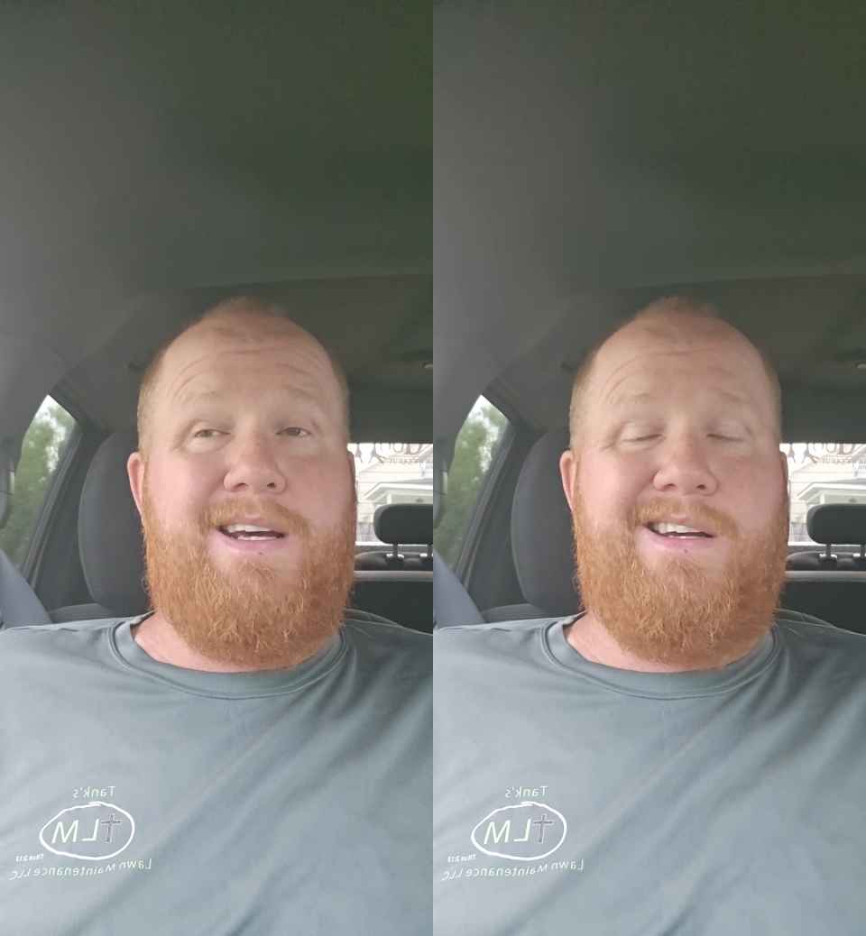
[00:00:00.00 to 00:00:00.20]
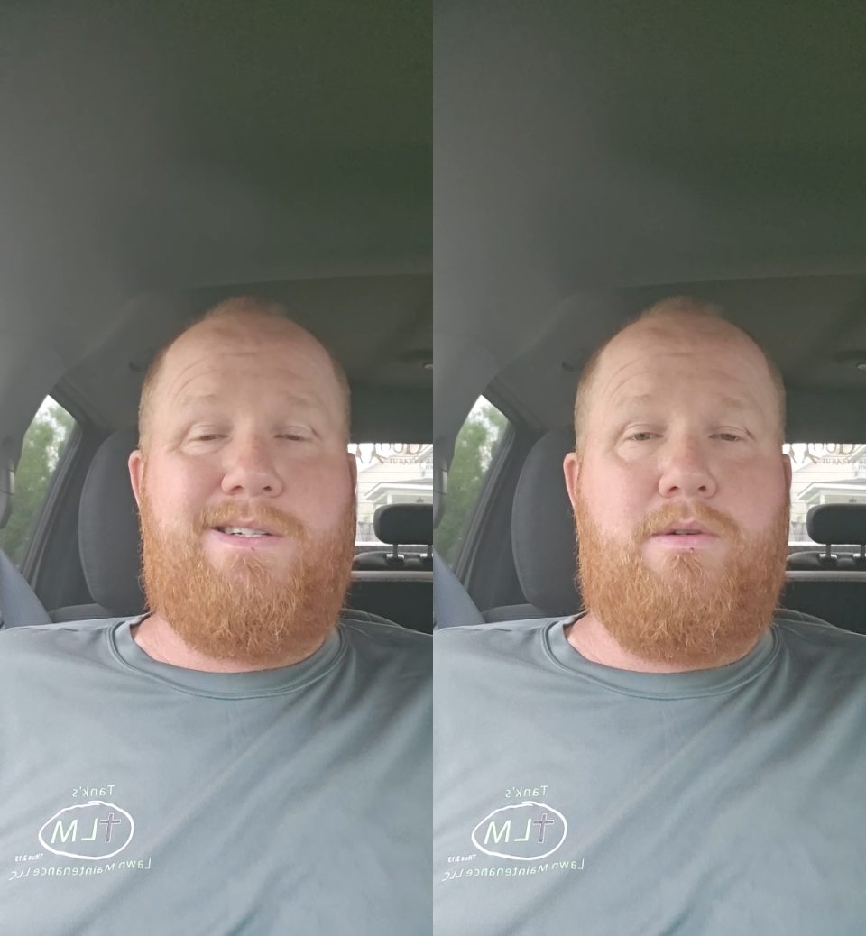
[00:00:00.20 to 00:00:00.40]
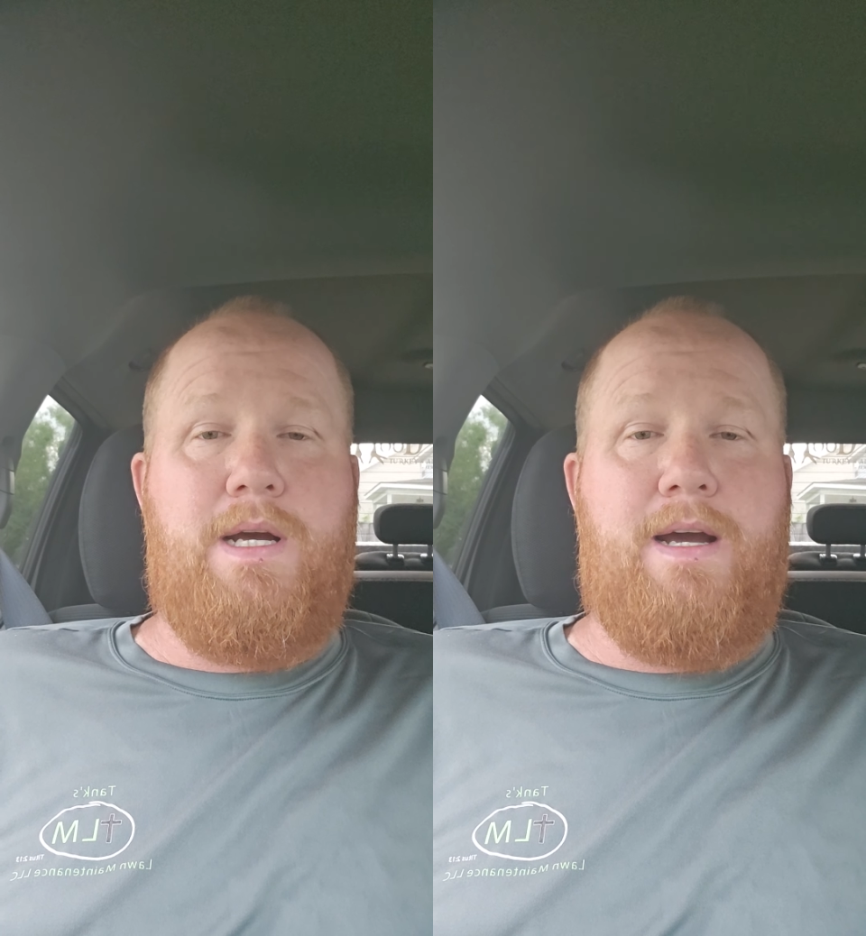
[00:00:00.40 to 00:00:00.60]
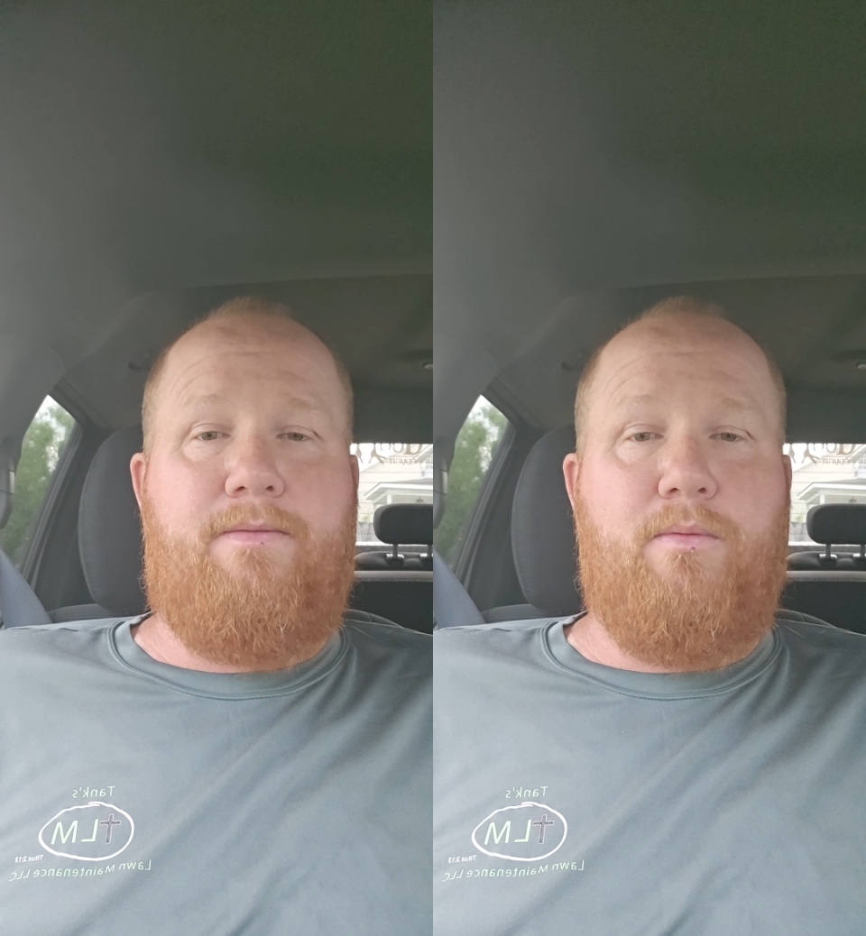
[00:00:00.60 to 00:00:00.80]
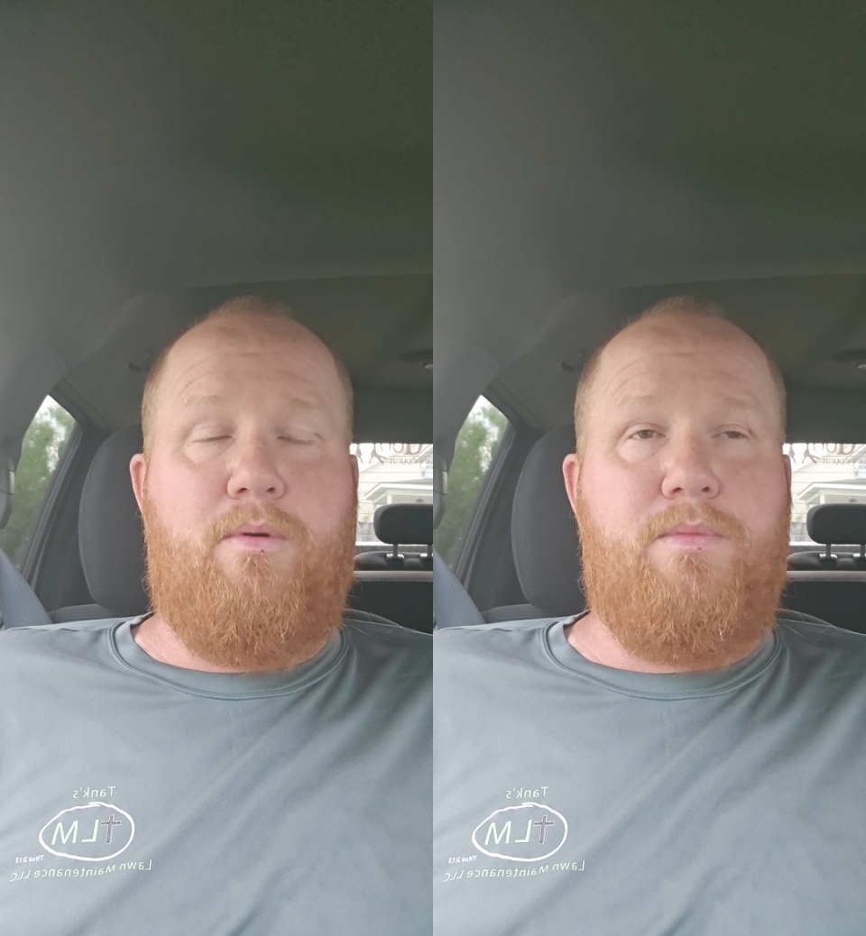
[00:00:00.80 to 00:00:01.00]
That's too high
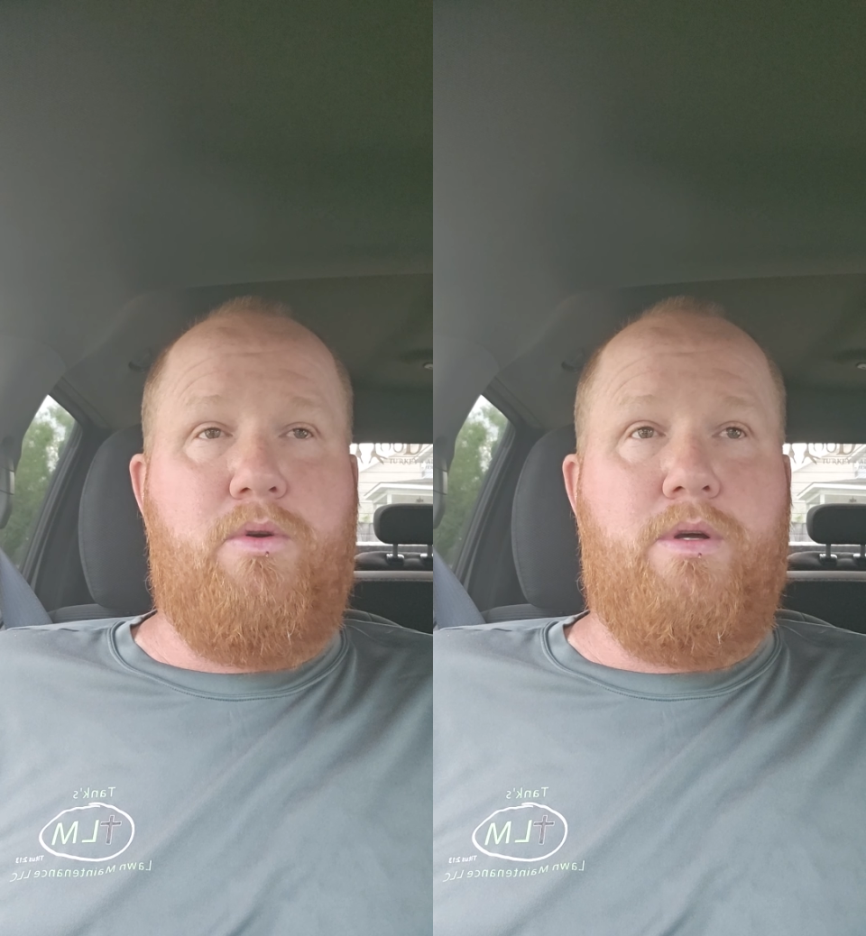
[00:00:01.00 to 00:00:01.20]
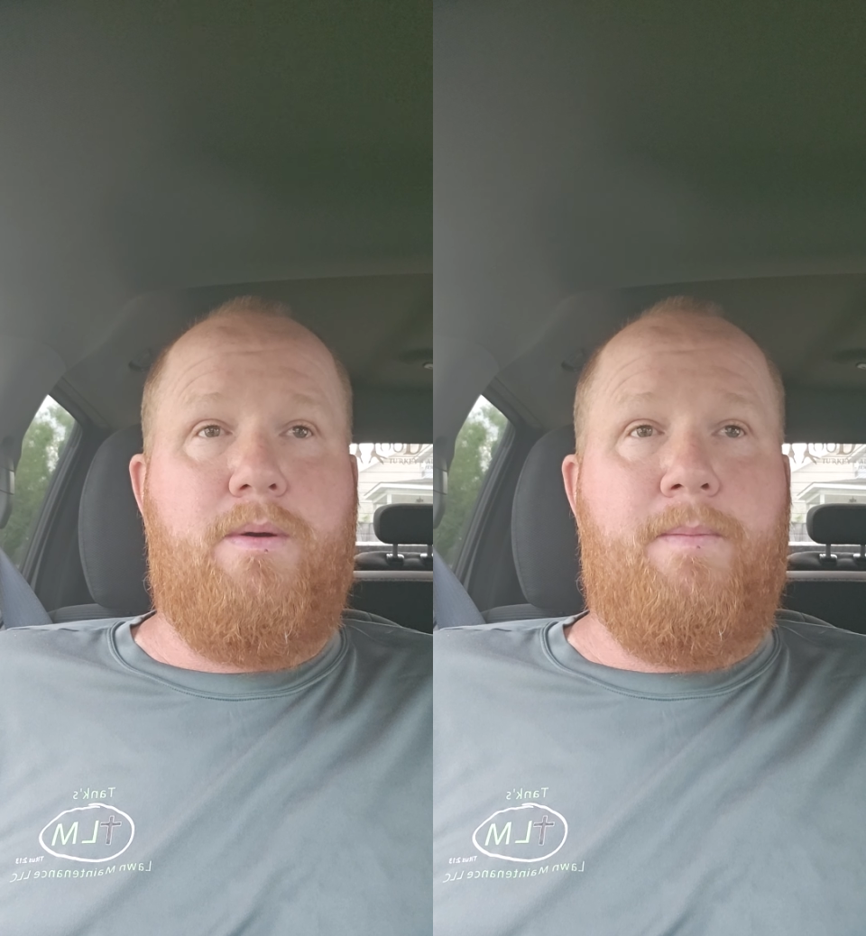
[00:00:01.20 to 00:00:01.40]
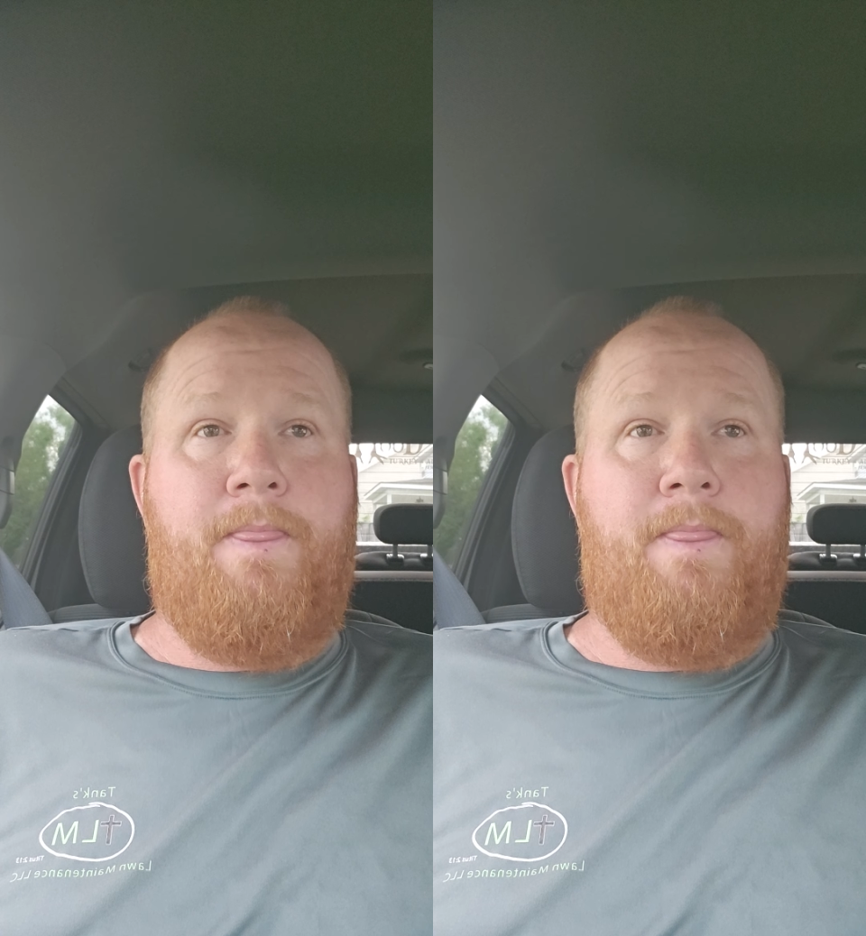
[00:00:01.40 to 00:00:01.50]
for Bermuda.